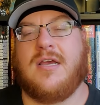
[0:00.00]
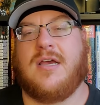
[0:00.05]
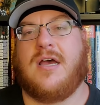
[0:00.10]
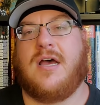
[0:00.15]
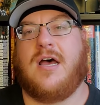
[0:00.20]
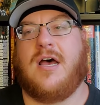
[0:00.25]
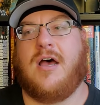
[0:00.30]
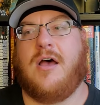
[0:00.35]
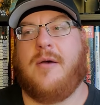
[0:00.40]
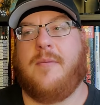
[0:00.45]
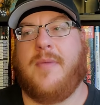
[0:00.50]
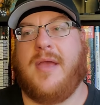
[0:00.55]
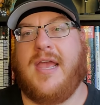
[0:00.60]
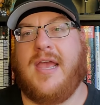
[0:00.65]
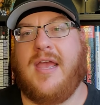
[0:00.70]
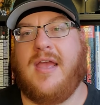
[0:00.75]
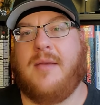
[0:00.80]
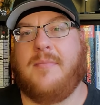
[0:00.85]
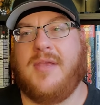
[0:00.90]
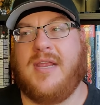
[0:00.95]
And
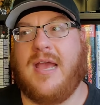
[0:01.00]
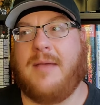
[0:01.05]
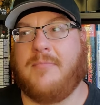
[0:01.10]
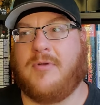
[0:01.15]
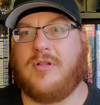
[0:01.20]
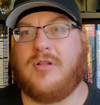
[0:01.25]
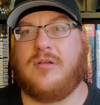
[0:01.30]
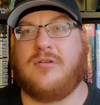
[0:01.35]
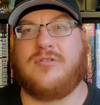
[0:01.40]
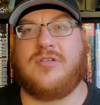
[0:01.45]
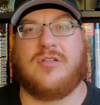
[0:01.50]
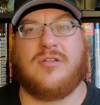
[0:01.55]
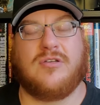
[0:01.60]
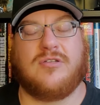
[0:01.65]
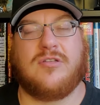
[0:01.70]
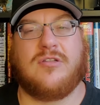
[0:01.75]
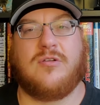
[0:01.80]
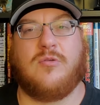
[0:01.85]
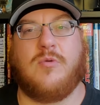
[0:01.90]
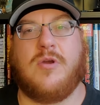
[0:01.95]
I mean, up close it
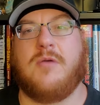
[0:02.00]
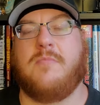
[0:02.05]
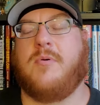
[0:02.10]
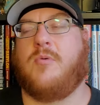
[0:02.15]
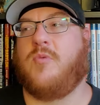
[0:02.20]
looks a little weird,